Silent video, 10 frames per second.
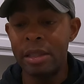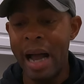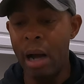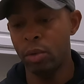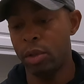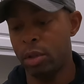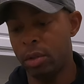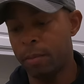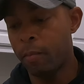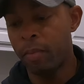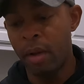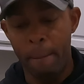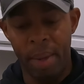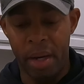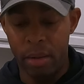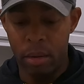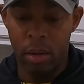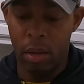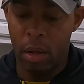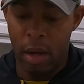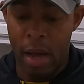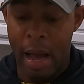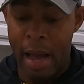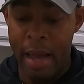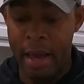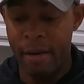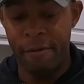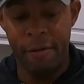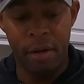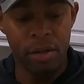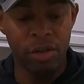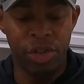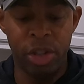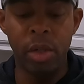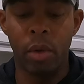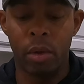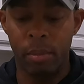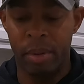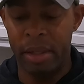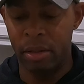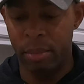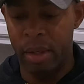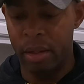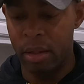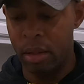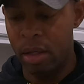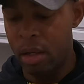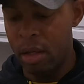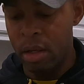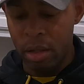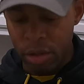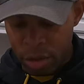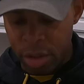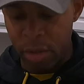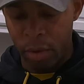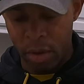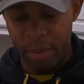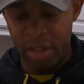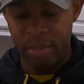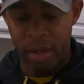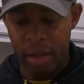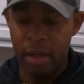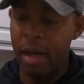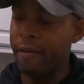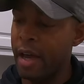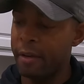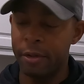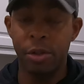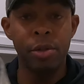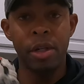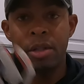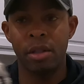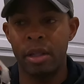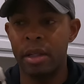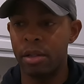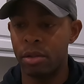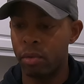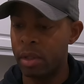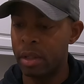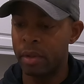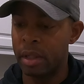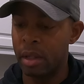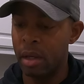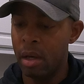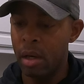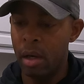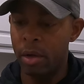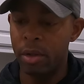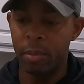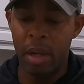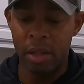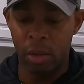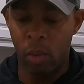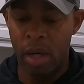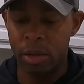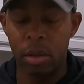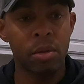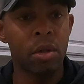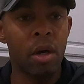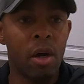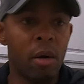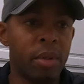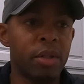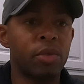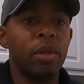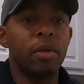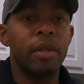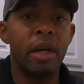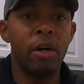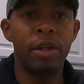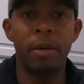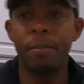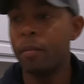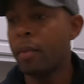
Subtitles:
Ouch. But I have zero complaints about it. Zero complaints about it. And I've had it for 2 years and it is really, really held up. Probably should wash those, but it's really, really held up.